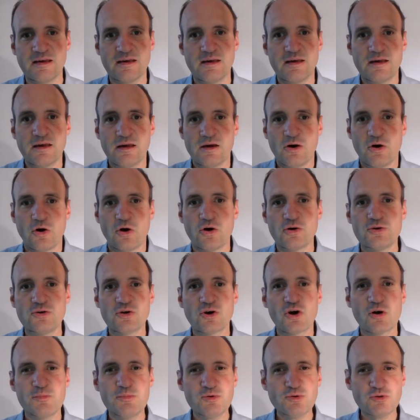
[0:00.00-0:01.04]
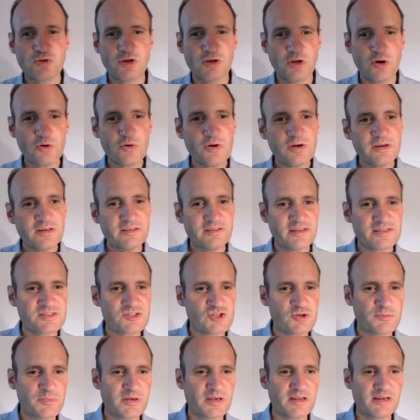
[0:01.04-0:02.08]
On your computer locally, that's
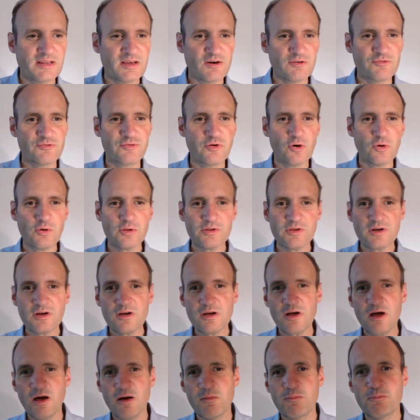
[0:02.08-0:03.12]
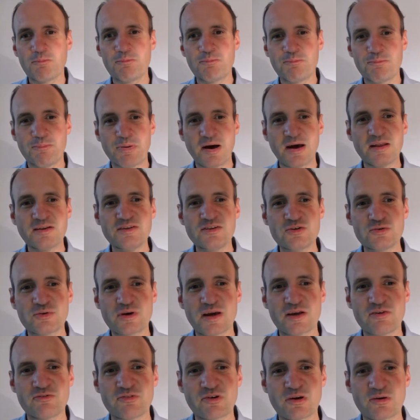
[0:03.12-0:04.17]
typically a folder, but you
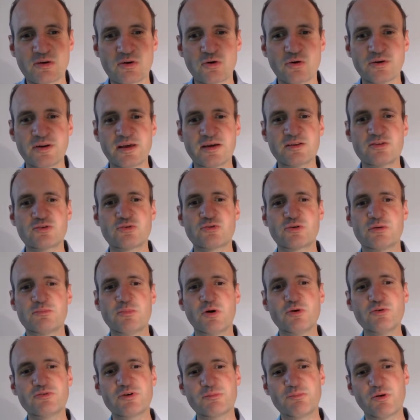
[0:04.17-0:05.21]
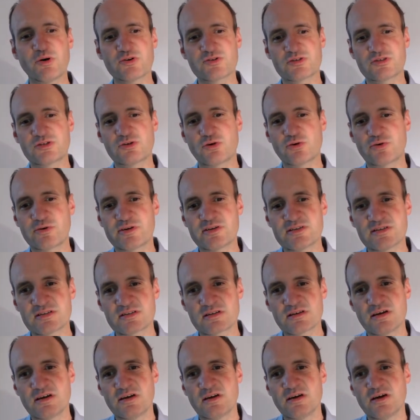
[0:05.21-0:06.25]
can connect to remote repositories
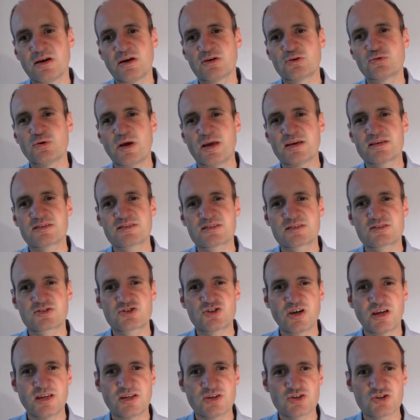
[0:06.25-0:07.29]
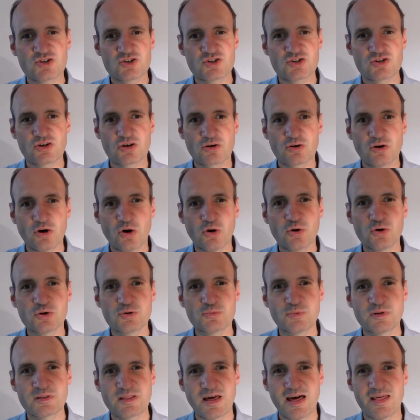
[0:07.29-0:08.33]
to exchange code
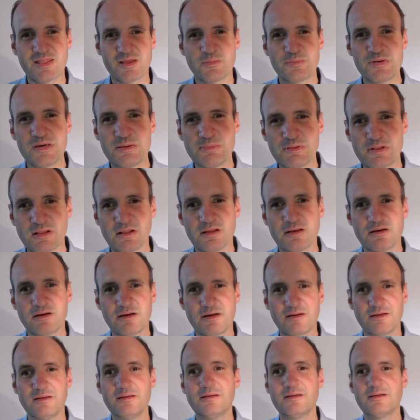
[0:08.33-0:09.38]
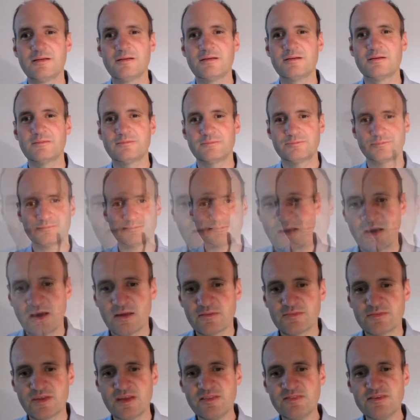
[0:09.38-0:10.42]
with other people.
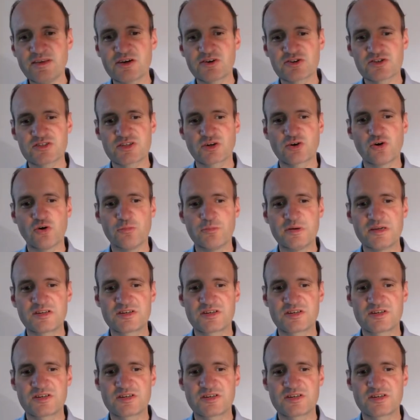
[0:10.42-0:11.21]
Then there is the commit.